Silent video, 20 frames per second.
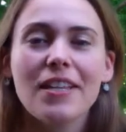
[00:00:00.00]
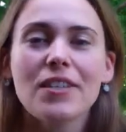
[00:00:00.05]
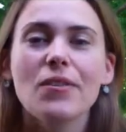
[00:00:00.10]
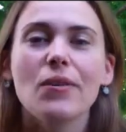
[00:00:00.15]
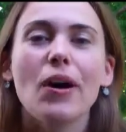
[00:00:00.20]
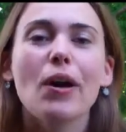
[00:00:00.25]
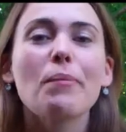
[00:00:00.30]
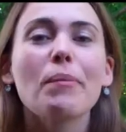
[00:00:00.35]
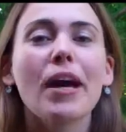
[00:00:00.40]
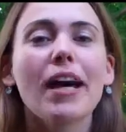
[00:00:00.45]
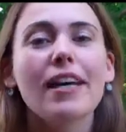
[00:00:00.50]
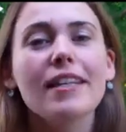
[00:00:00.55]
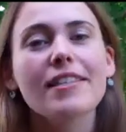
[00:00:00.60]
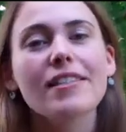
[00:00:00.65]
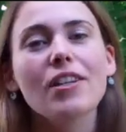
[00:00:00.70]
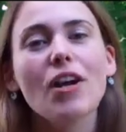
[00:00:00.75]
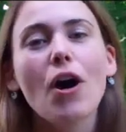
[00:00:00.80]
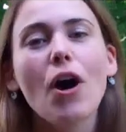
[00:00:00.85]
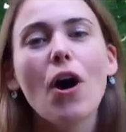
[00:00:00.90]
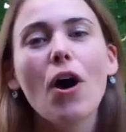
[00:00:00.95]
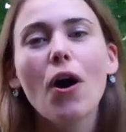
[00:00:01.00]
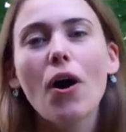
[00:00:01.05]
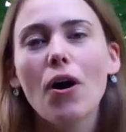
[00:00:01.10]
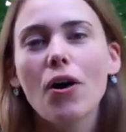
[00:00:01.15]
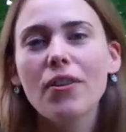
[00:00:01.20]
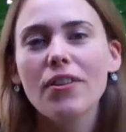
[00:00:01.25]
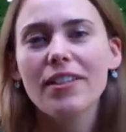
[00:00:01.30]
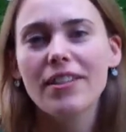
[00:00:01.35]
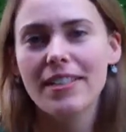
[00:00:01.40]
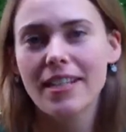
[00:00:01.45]
So I'm asked
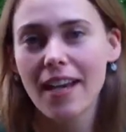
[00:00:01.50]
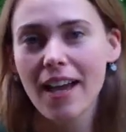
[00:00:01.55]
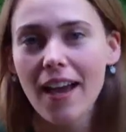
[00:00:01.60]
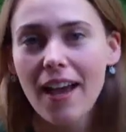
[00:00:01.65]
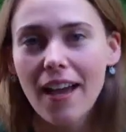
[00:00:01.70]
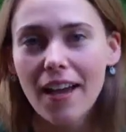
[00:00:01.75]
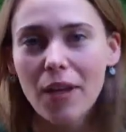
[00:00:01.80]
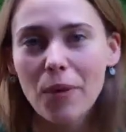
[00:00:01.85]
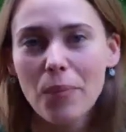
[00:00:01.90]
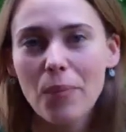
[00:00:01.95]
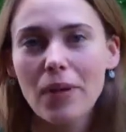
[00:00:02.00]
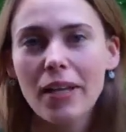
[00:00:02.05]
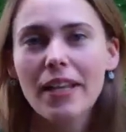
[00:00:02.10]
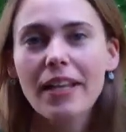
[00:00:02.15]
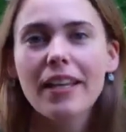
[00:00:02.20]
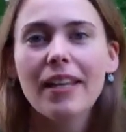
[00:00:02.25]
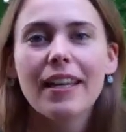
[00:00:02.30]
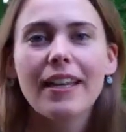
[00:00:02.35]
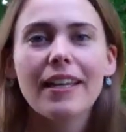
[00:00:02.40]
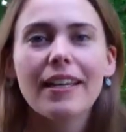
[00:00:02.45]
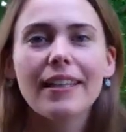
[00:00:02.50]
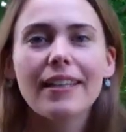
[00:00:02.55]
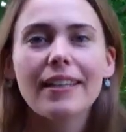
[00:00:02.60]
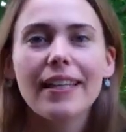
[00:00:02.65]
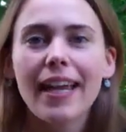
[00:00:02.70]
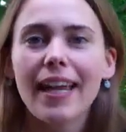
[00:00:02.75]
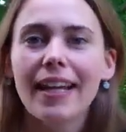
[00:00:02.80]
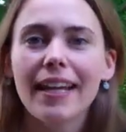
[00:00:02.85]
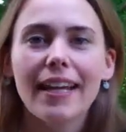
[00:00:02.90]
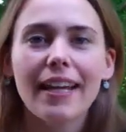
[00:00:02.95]
all the time,
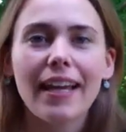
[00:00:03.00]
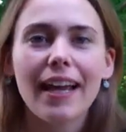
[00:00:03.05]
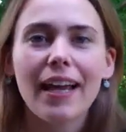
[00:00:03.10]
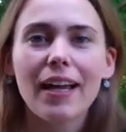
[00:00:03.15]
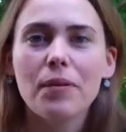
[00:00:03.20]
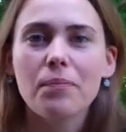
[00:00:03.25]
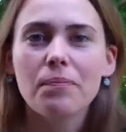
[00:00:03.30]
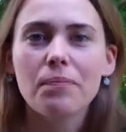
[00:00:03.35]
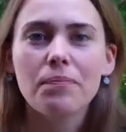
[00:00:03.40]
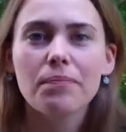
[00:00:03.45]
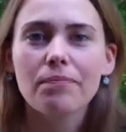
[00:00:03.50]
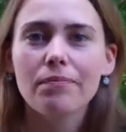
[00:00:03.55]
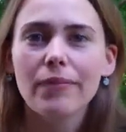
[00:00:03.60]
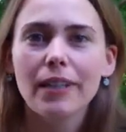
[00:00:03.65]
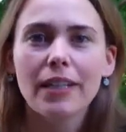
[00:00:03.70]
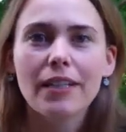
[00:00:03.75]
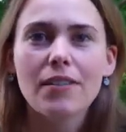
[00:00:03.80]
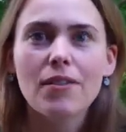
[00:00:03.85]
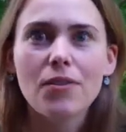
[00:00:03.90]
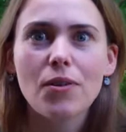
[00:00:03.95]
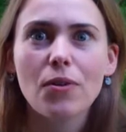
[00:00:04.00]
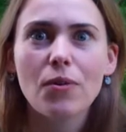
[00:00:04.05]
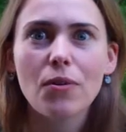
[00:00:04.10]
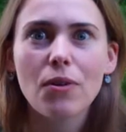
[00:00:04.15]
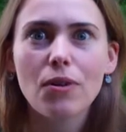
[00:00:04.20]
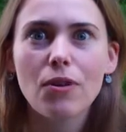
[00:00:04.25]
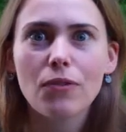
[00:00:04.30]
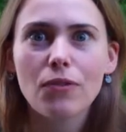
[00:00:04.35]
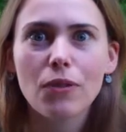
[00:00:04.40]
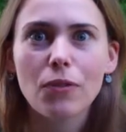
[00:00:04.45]
Katie, I'm
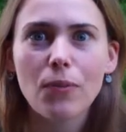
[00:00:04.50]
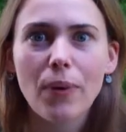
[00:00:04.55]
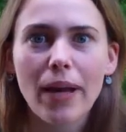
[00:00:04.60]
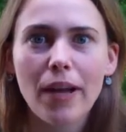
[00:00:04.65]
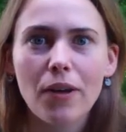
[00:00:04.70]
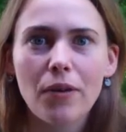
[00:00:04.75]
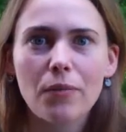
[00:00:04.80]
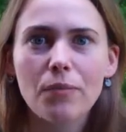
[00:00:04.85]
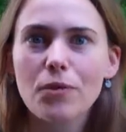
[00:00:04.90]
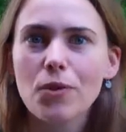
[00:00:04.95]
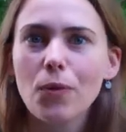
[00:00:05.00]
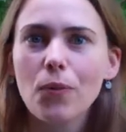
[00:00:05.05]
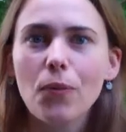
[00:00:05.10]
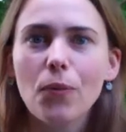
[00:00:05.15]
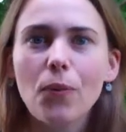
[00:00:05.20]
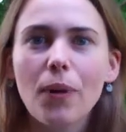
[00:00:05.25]
so overwhelmed.